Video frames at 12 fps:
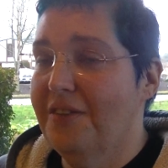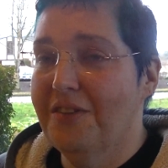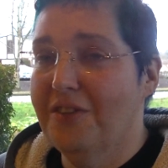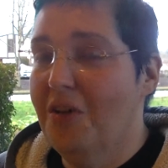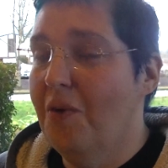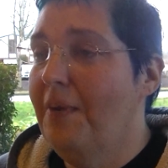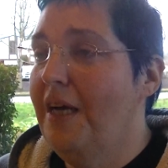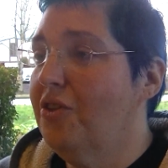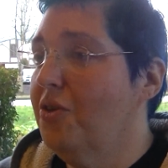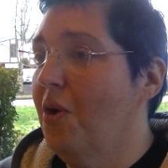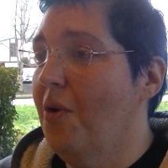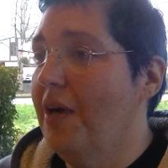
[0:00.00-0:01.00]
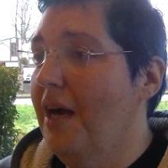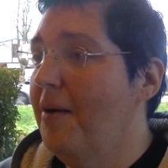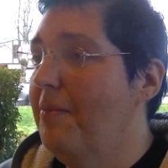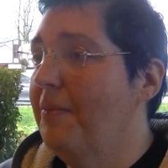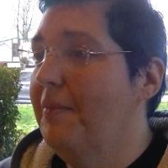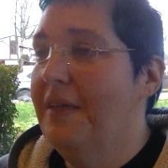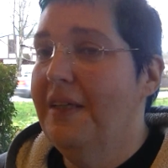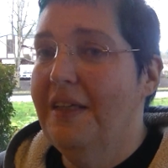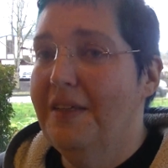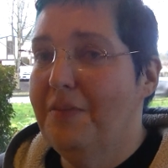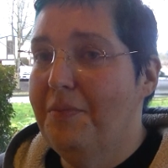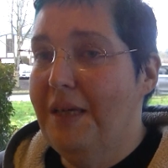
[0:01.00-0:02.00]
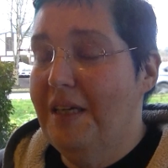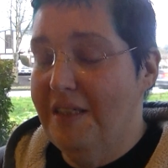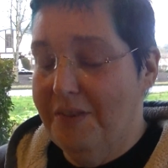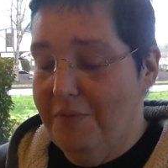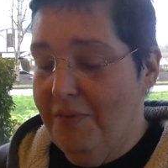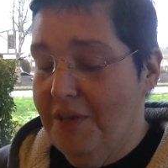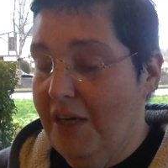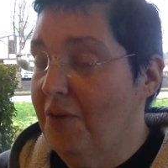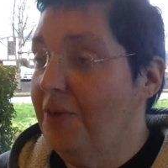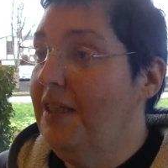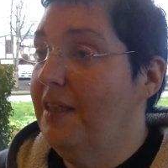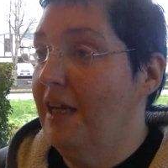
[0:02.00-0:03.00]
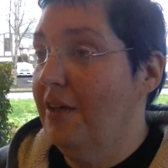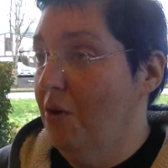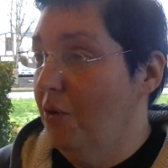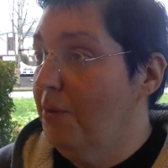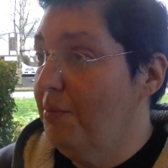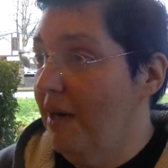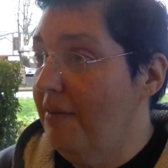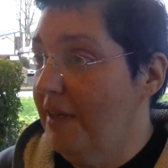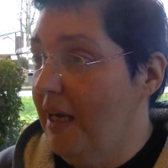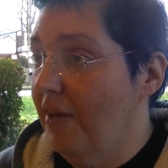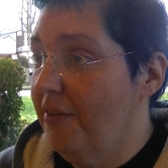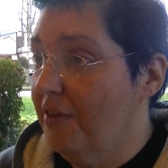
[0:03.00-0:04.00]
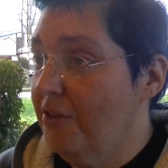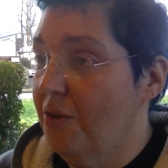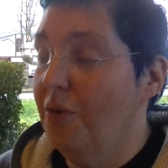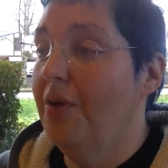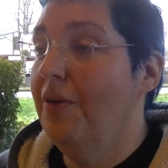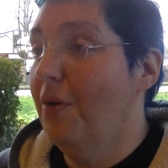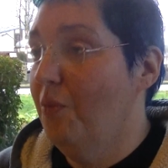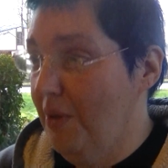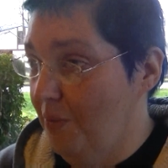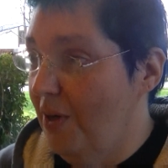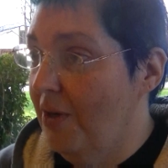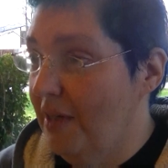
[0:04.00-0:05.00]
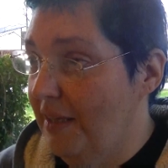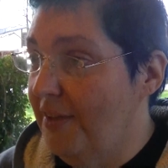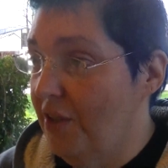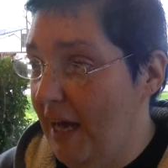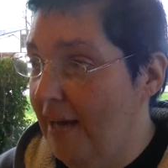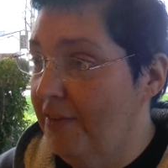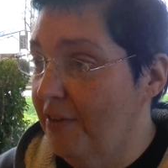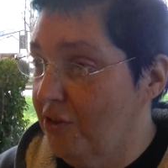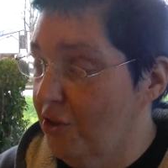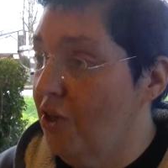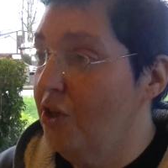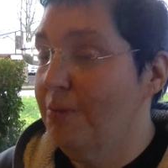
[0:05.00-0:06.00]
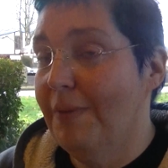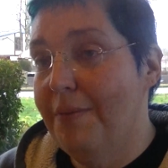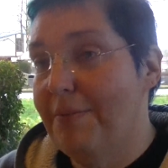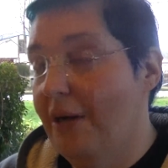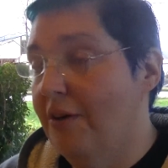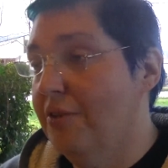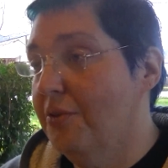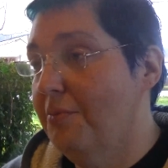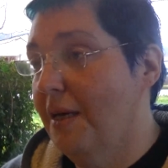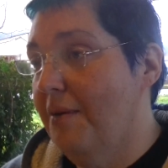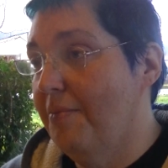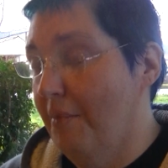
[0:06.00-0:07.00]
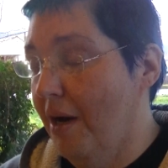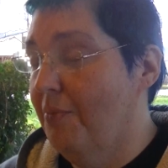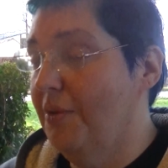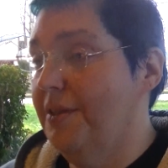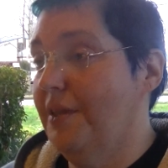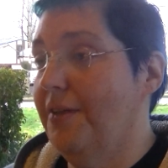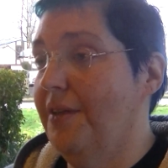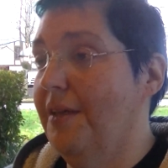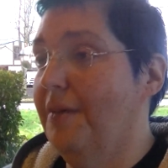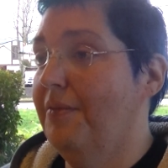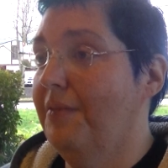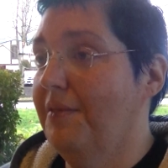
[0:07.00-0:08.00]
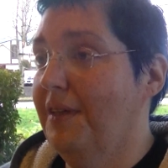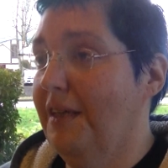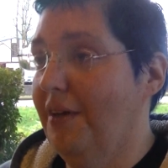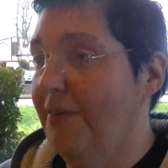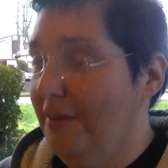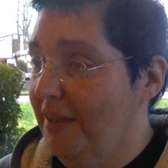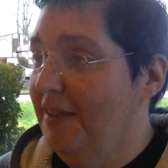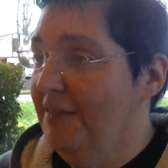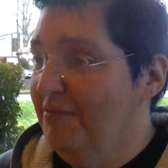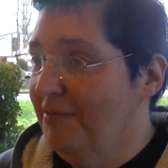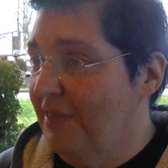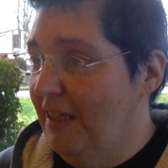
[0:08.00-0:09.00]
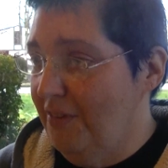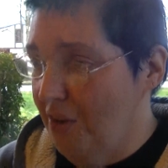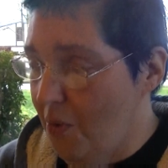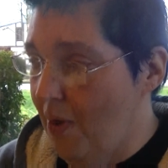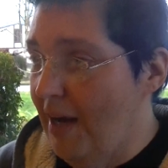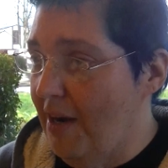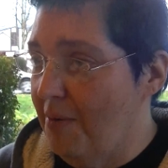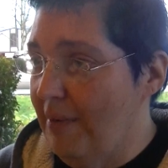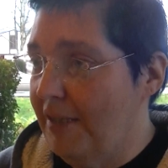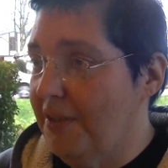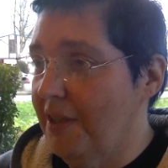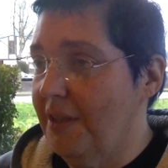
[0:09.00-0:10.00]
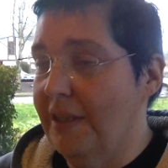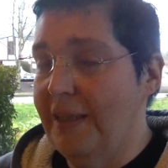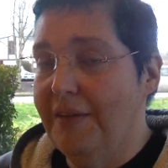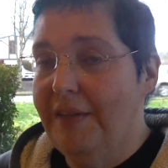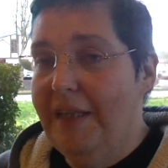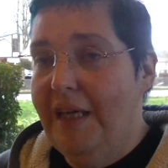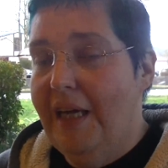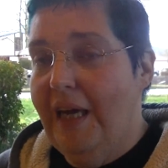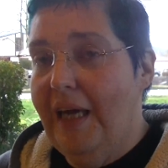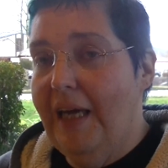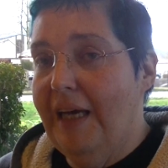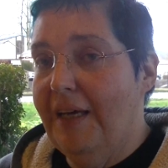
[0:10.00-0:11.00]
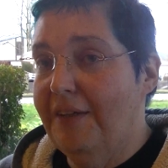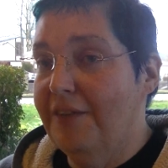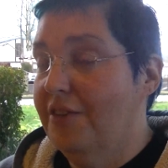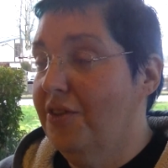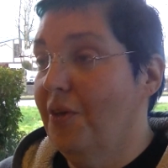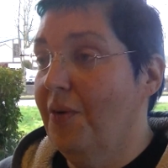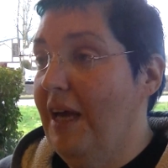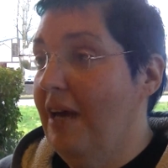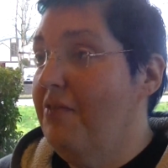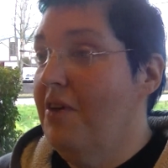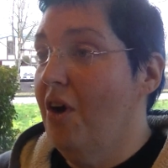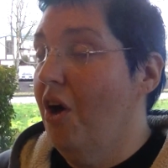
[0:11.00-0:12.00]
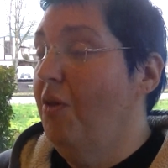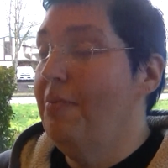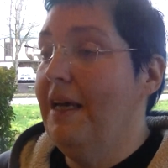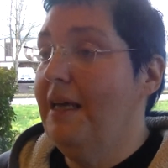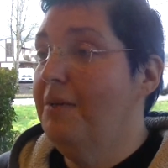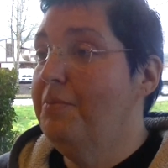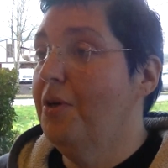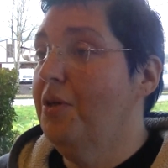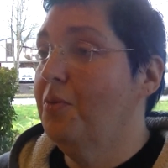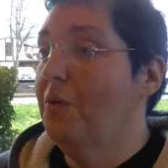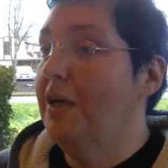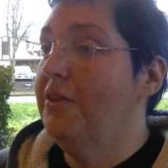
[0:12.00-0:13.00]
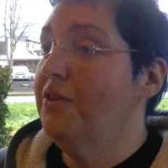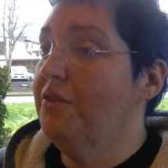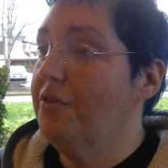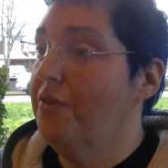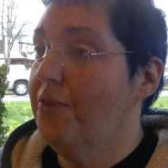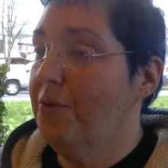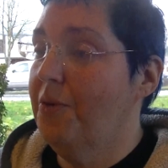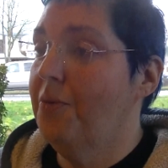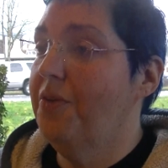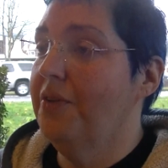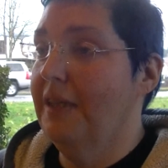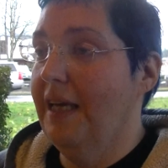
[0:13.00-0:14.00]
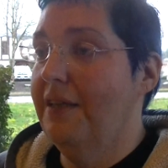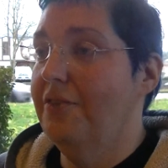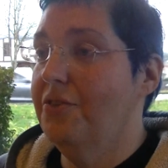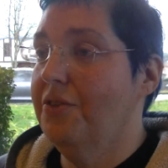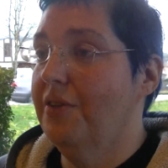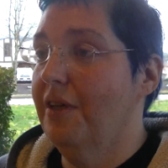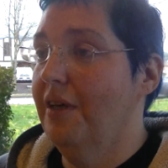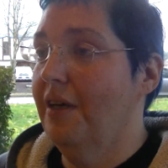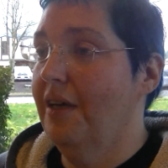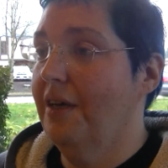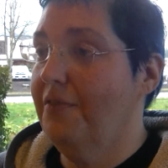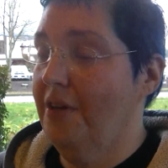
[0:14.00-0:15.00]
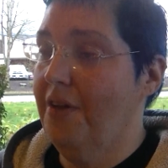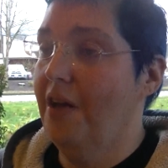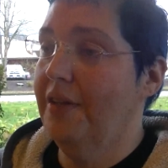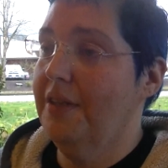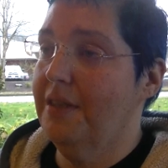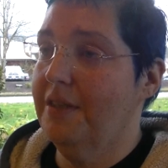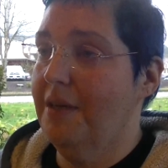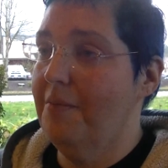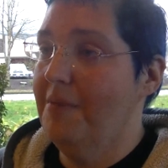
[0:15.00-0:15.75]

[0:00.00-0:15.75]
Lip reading: So much growing up, because not only did I go to private Catholic school, we were in the Catholic Church. My mom was in the choir, basically. And so all my input was through the lens of Catholicism,